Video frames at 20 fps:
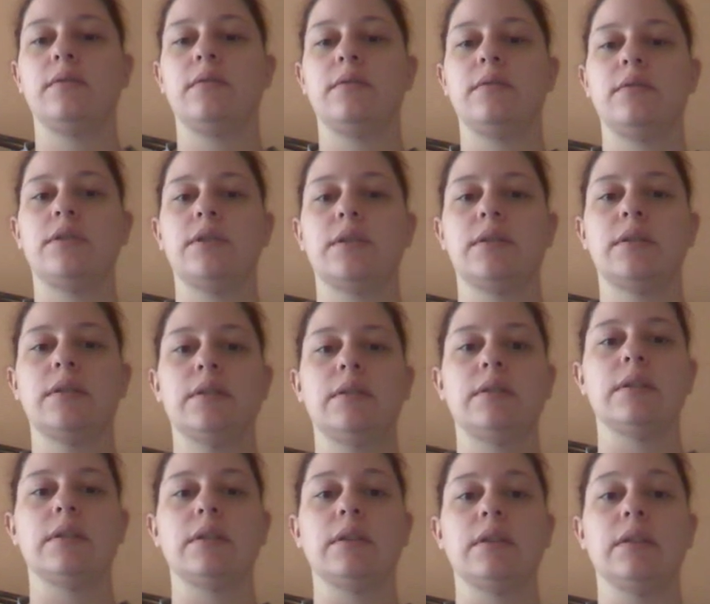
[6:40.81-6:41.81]
just
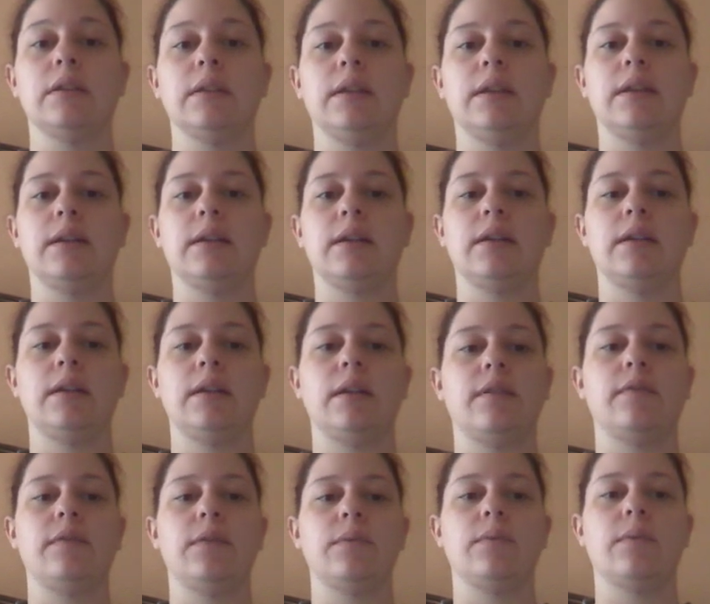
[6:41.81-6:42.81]
delete it
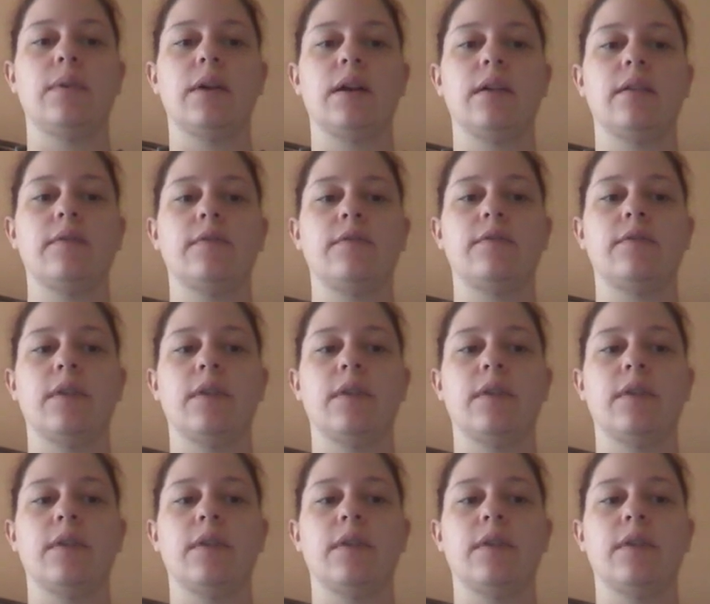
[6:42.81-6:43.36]
if you want